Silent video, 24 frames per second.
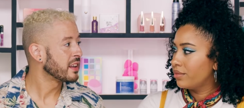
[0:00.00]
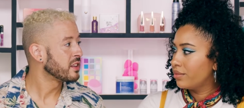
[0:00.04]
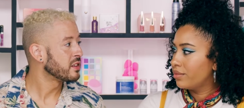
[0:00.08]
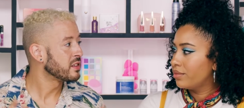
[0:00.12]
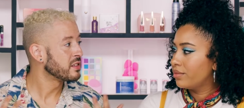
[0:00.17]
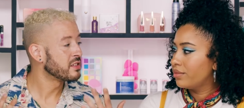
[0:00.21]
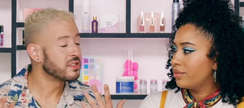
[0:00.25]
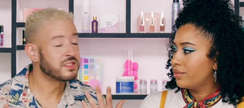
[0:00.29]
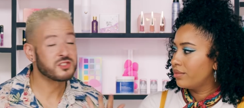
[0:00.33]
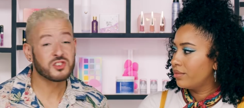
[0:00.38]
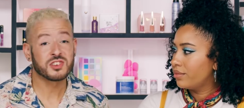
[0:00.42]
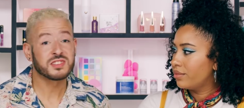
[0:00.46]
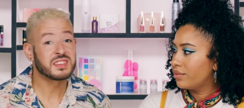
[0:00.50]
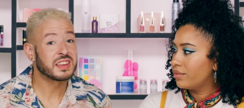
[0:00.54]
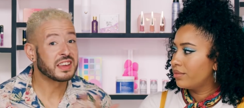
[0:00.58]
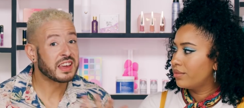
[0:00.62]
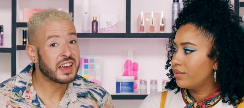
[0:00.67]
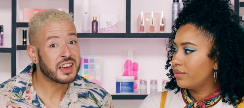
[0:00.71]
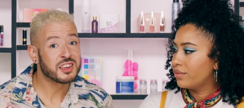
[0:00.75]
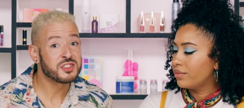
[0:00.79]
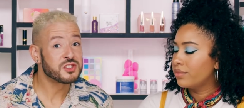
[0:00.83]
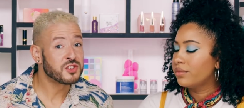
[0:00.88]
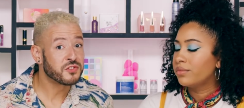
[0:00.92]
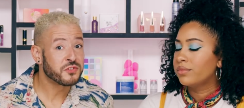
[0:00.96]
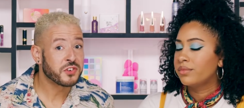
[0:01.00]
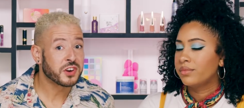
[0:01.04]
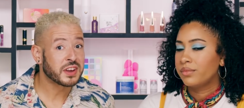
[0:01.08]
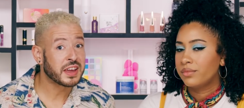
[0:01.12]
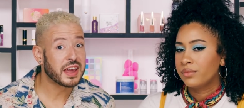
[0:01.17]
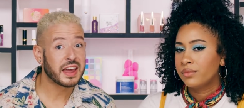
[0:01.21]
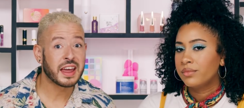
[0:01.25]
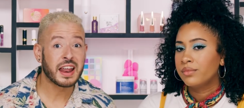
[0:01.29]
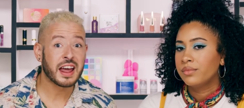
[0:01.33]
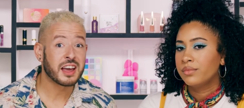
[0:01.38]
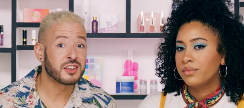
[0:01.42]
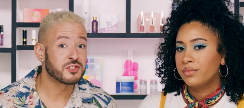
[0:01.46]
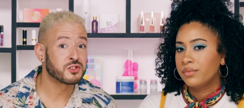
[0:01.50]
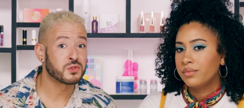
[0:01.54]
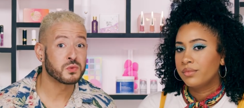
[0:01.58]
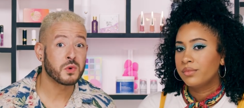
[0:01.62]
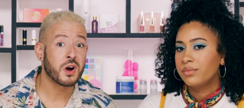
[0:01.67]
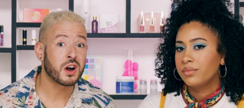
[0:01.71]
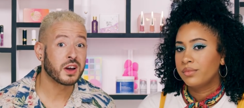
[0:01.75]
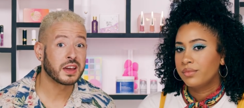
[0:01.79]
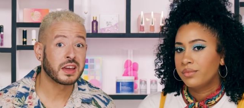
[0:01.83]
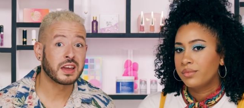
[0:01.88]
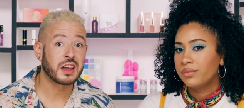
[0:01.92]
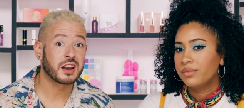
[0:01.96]
Speaker 1: and just in case you forget as you're
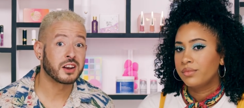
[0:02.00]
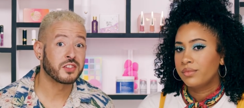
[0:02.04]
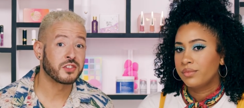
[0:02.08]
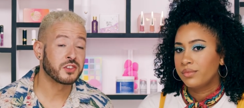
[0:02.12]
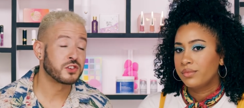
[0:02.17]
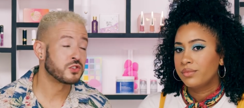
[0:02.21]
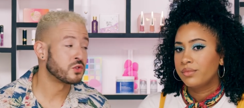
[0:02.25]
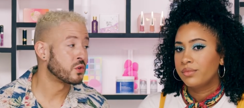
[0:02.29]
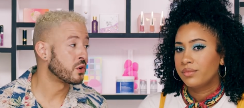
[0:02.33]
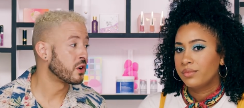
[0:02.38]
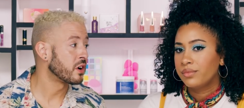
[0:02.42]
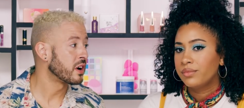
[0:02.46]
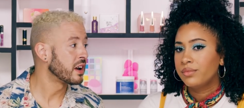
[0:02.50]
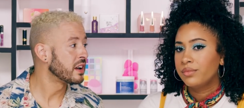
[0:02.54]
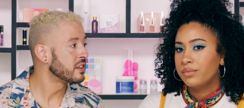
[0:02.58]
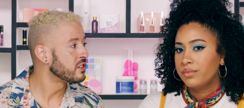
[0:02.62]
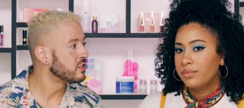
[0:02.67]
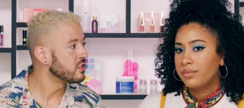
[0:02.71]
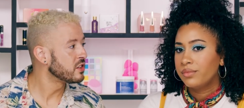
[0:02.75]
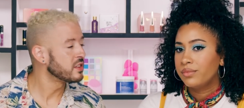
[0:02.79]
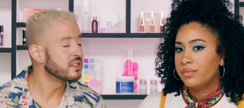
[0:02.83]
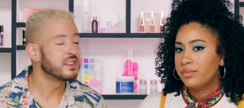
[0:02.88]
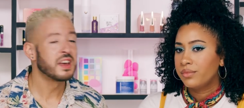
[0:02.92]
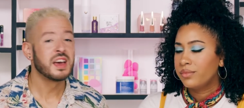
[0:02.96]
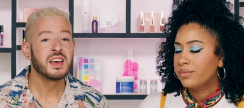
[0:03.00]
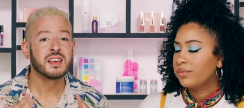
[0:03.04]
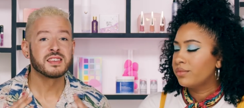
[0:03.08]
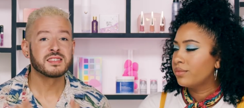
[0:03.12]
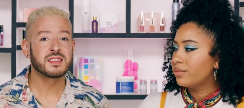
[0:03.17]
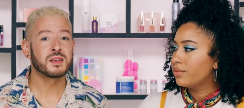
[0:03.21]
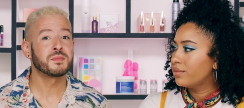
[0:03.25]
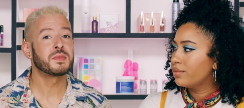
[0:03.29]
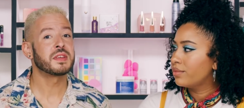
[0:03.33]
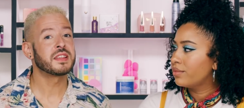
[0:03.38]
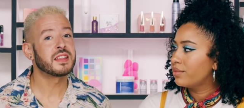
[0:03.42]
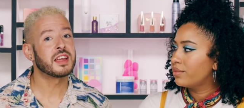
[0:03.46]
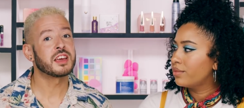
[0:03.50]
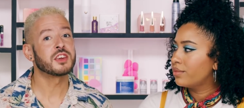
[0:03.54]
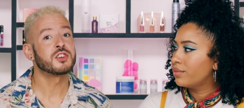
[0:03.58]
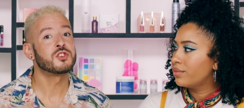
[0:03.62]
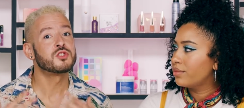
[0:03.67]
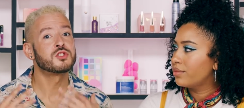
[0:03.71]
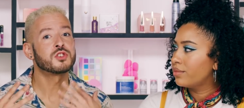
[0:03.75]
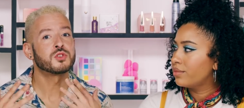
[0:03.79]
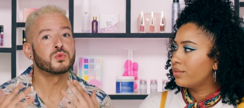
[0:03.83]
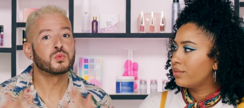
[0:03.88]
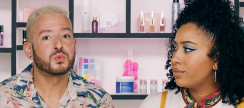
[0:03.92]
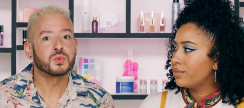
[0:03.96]
walking out of the door. It's just something that you
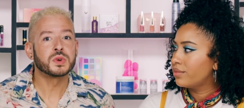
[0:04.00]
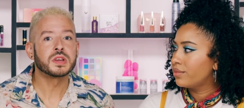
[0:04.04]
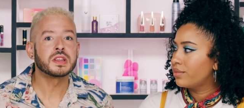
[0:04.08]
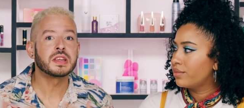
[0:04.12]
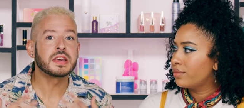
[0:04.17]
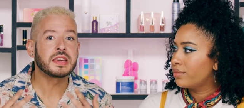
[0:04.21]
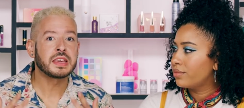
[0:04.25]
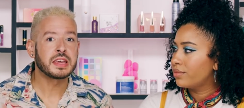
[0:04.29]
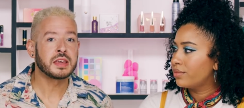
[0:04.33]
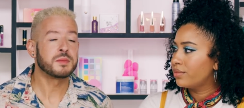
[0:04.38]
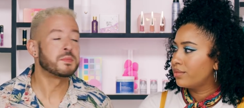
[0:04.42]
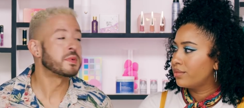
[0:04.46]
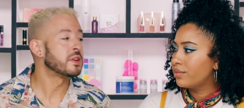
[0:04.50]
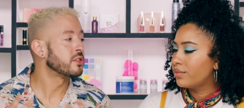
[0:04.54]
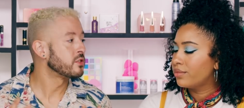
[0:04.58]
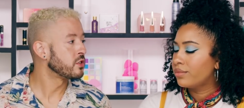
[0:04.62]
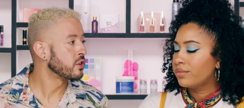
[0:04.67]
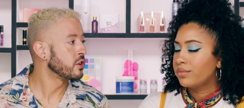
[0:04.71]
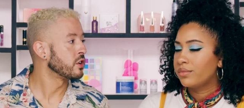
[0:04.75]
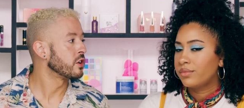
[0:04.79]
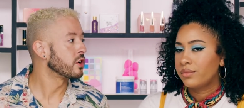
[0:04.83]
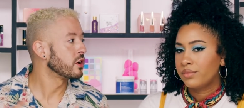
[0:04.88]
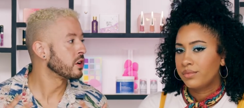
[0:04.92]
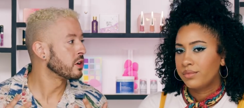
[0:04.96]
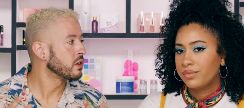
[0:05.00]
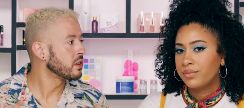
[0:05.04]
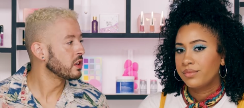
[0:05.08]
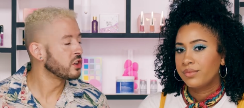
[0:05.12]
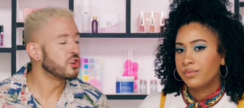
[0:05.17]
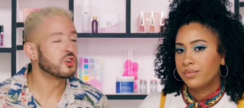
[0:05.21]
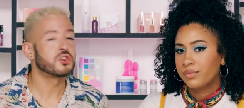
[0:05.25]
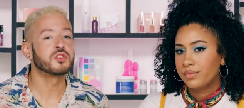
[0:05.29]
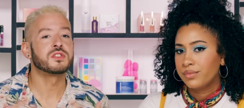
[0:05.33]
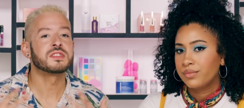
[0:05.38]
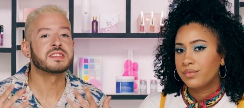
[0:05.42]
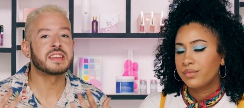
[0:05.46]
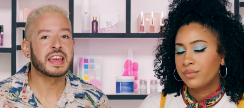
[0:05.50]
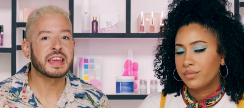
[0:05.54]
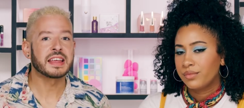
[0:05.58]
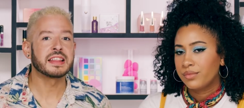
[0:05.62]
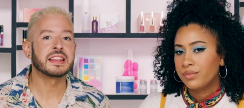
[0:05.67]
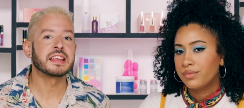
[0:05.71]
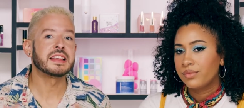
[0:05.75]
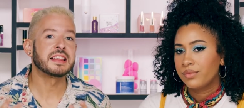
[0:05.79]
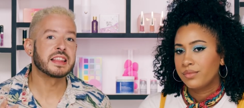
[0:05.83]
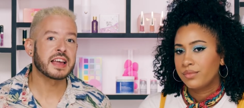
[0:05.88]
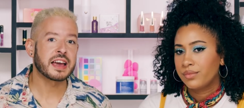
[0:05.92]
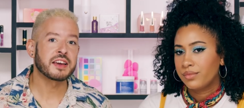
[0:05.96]
should really keep into your, your
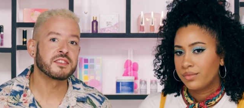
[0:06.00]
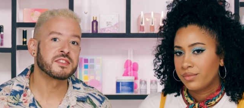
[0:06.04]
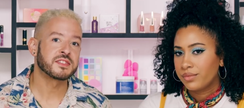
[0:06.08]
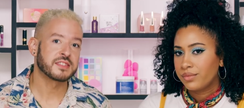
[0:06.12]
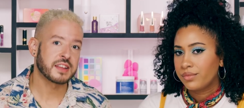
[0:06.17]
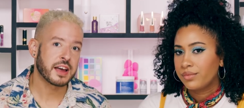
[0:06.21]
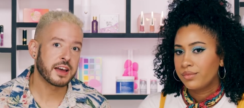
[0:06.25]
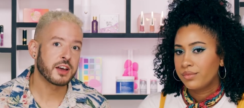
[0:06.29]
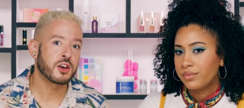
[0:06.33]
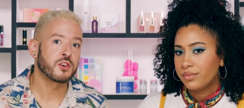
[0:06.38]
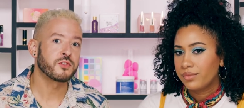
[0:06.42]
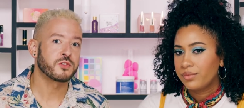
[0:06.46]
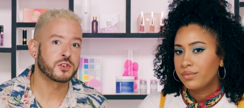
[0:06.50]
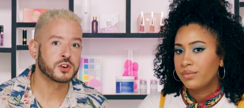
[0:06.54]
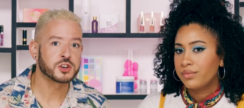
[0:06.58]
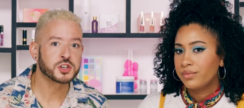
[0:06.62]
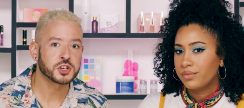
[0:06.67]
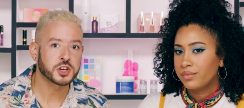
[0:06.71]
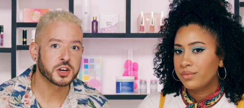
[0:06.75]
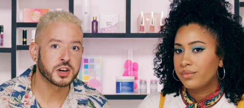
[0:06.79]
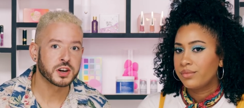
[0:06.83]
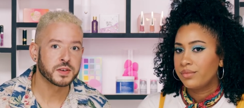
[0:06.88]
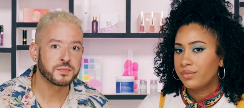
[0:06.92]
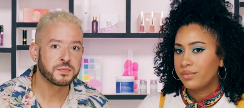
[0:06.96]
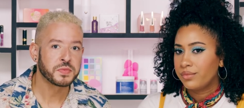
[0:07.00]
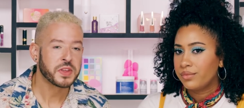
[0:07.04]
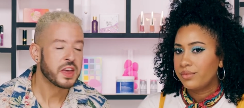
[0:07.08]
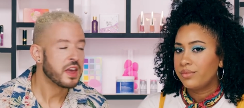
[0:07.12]
daily lifestyle for sure.